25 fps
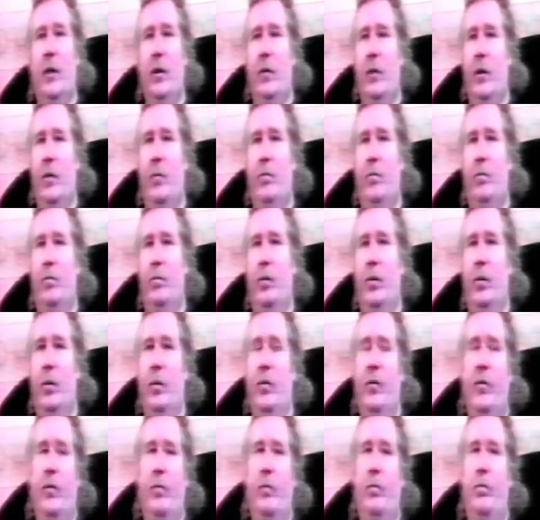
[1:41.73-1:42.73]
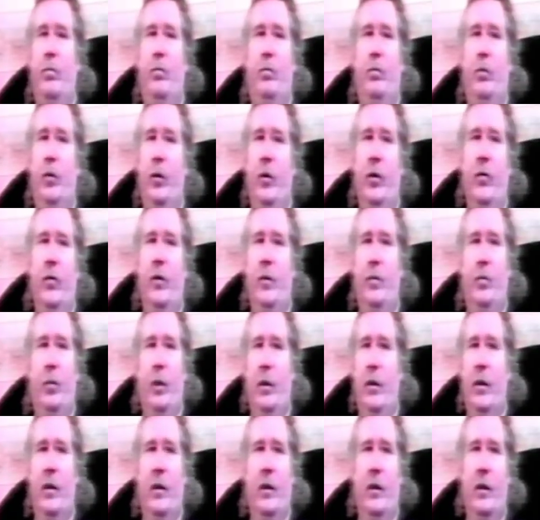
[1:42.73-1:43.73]
there was roofs
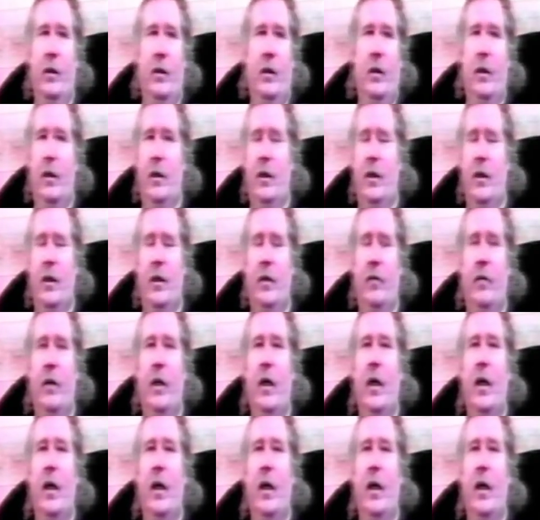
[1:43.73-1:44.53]
burned and stuff.